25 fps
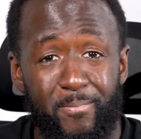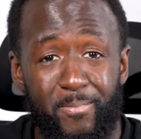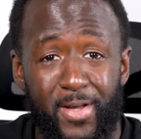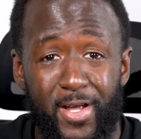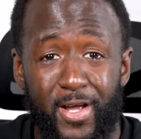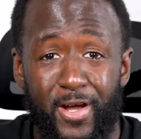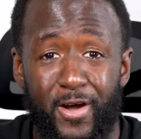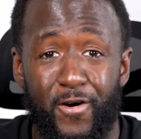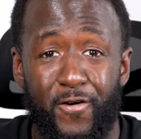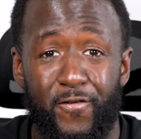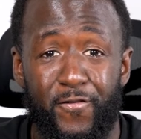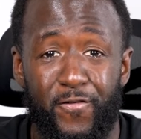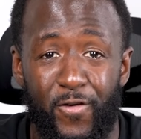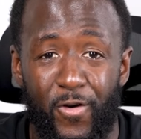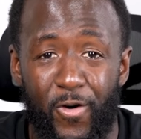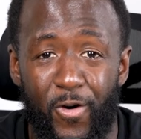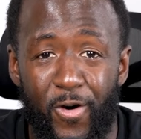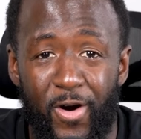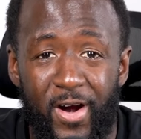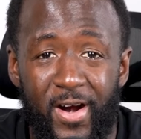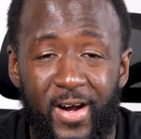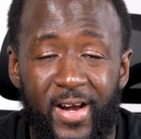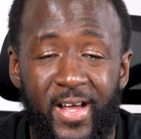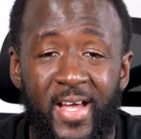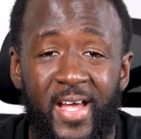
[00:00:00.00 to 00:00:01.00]
bill
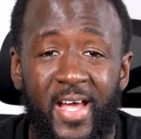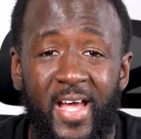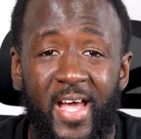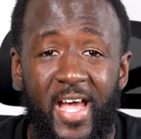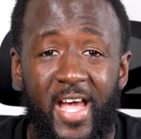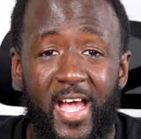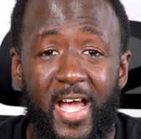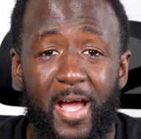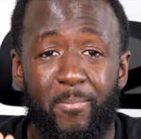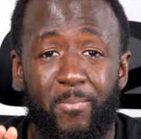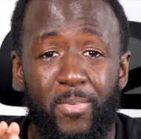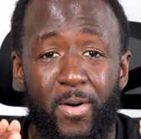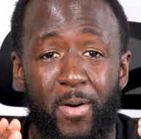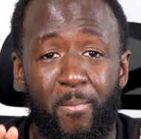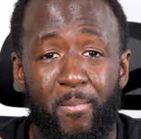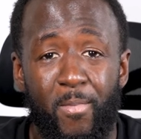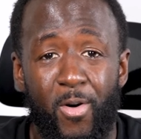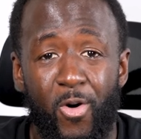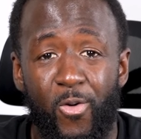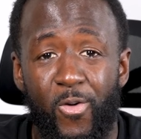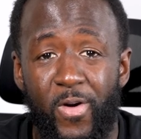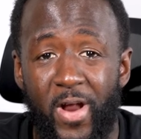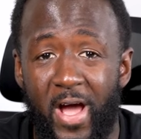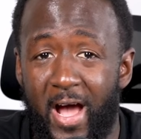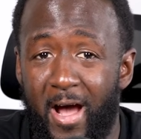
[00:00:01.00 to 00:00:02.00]
for and
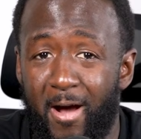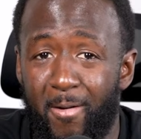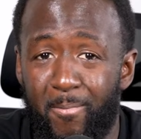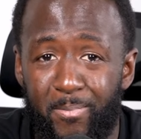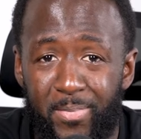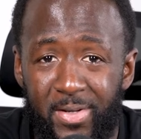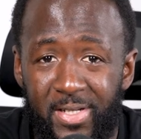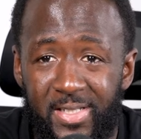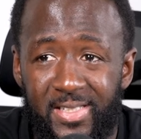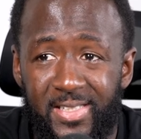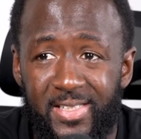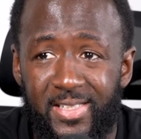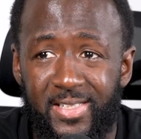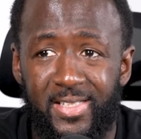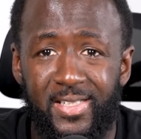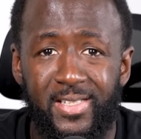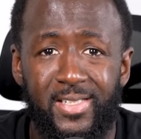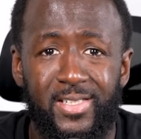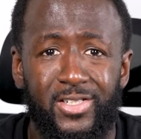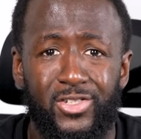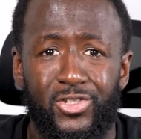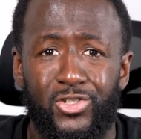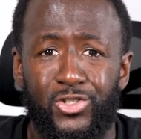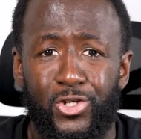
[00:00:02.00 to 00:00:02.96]
promote our businesses